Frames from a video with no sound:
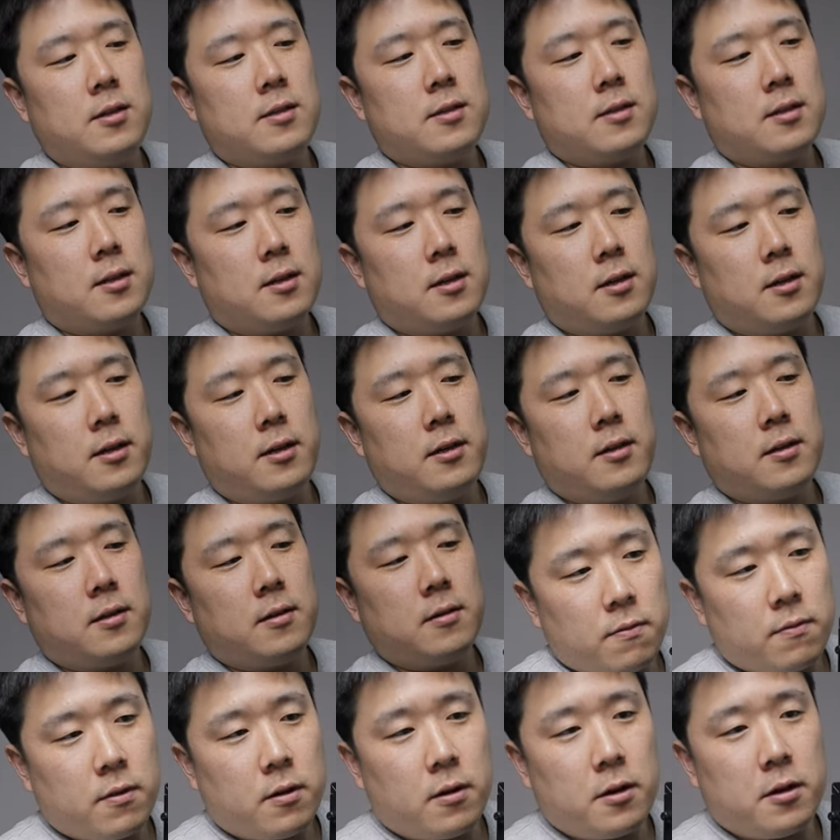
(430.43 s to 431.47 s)
this side.
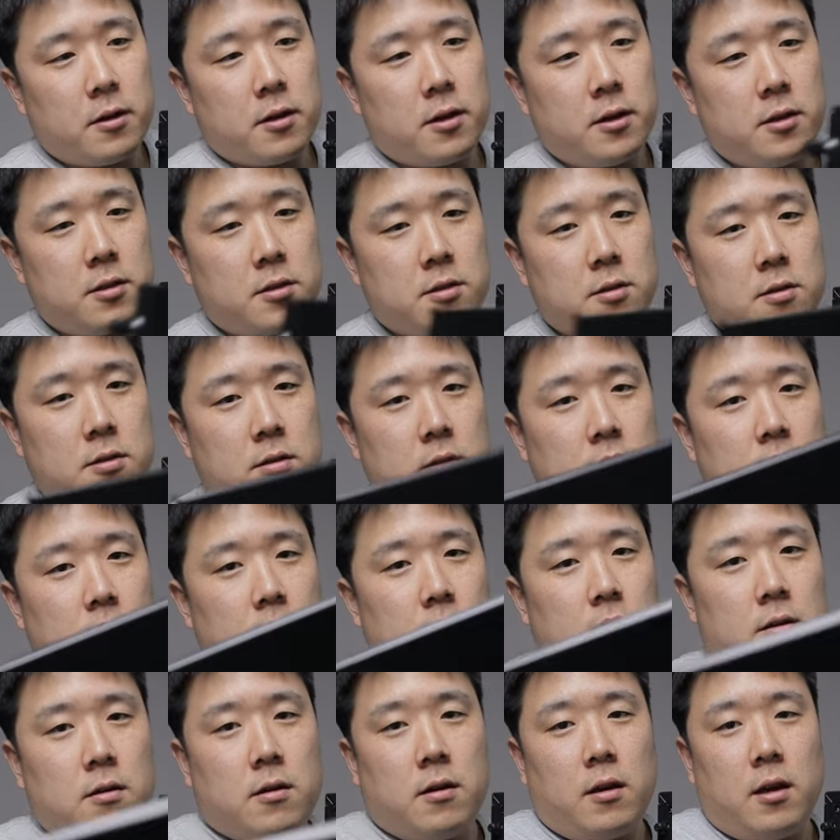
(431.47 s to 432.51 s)
Very nice.
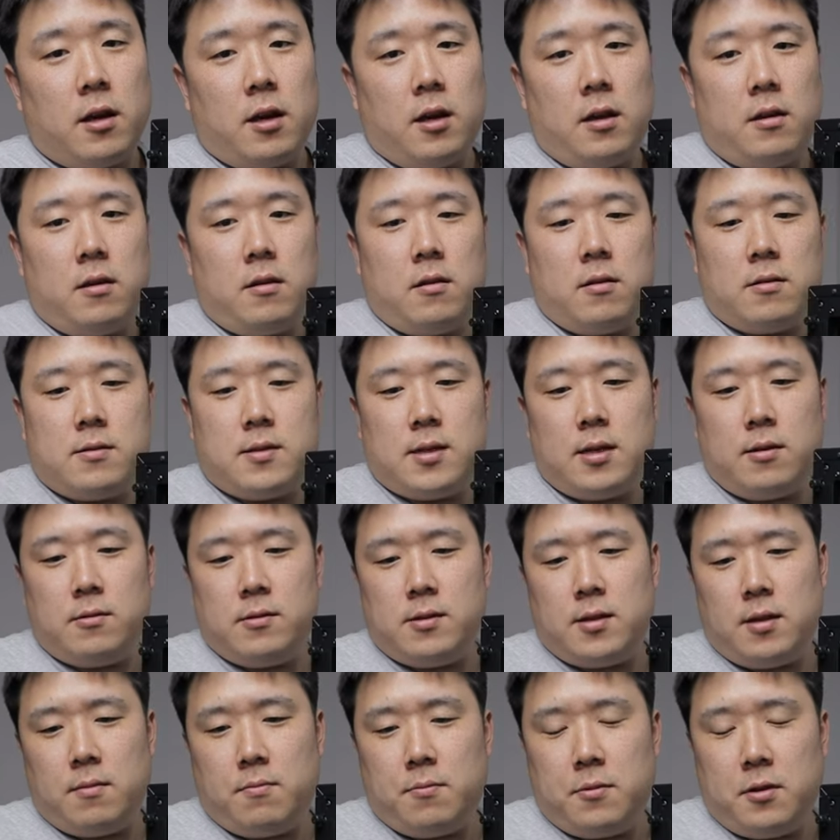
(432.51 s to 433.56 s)
Again, sound
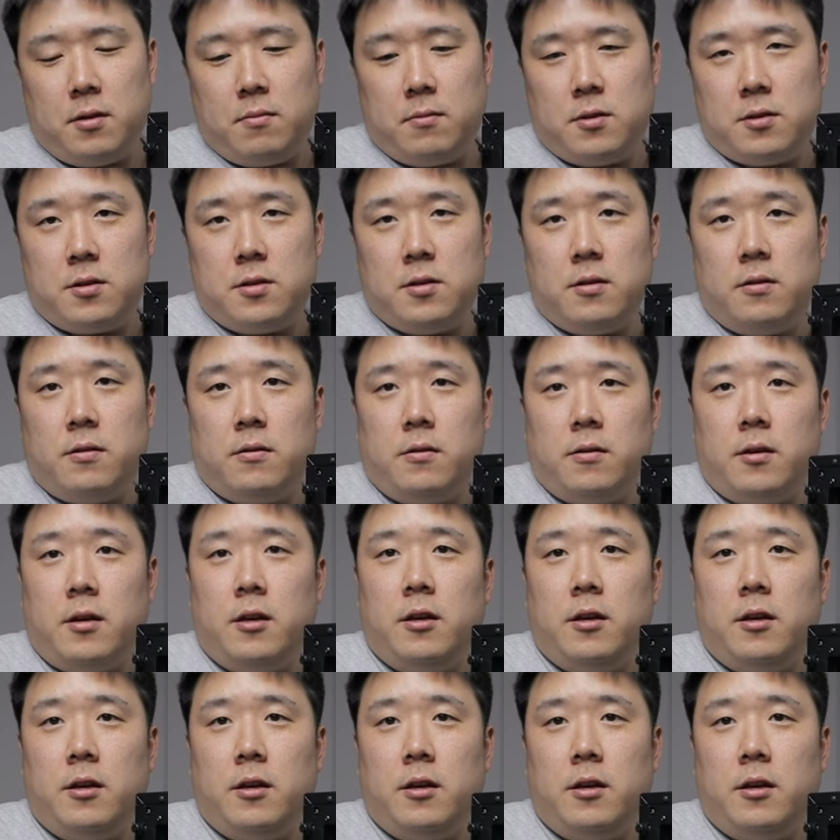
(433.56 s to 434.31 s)
dampening material